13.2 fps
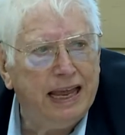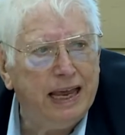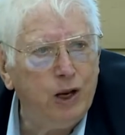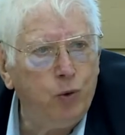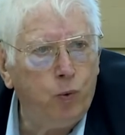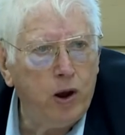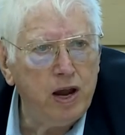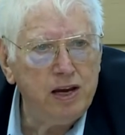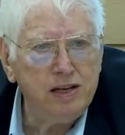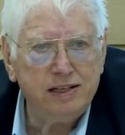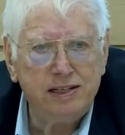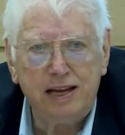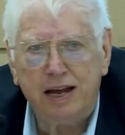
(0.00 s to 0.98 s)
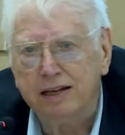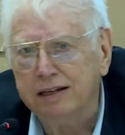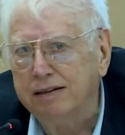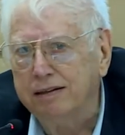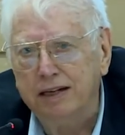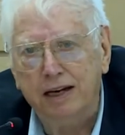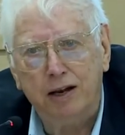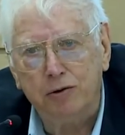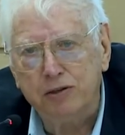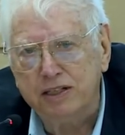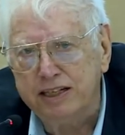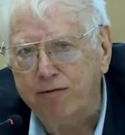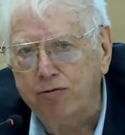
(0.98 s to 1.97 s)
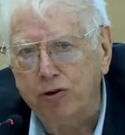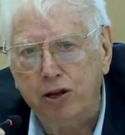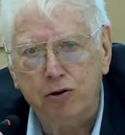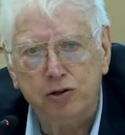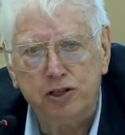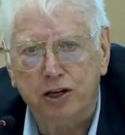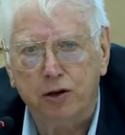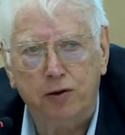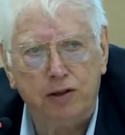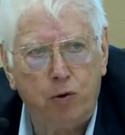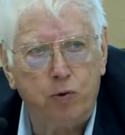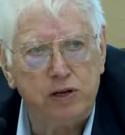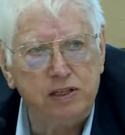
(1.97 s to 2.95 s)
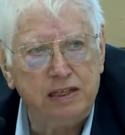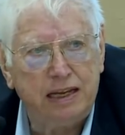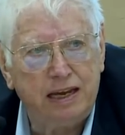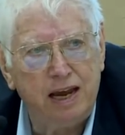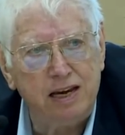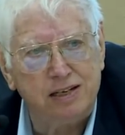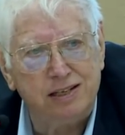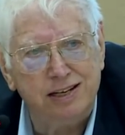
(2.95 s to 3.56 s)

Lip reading: in ways that, you know, several years ago that wasn't the case.